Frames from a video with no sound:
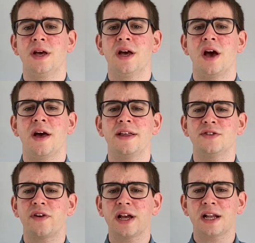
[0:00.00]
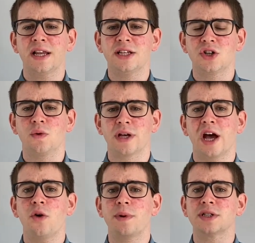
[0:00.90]
and it's very clearly told to
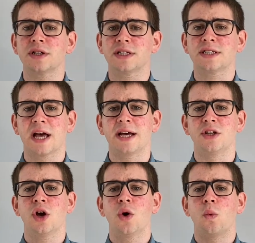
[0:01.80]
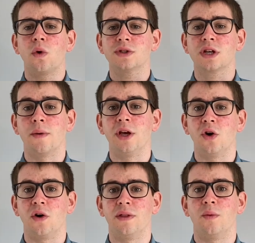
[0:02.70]
help us understand what's going
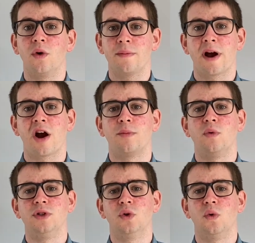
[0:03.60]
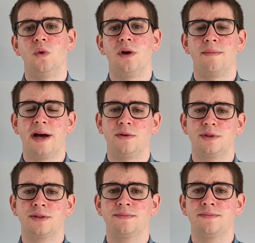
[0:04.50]
on and what the parable is all
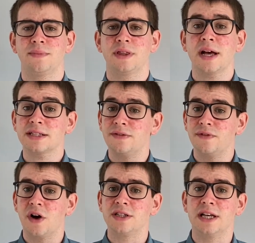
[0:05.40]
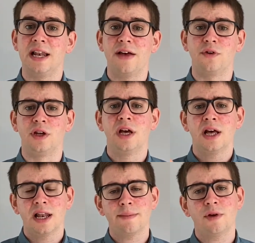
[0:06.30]
about. That's in verse 11.
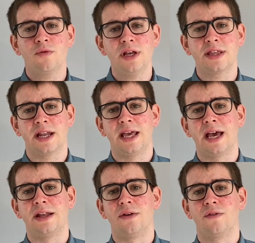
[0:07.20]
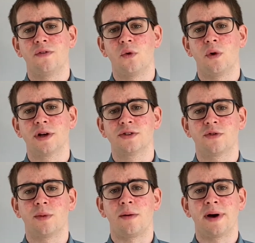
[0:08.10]
Let me read that again for us
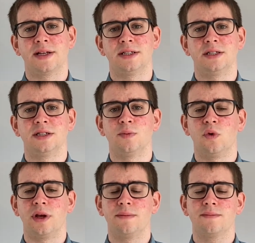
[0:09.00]
from our passage this morning.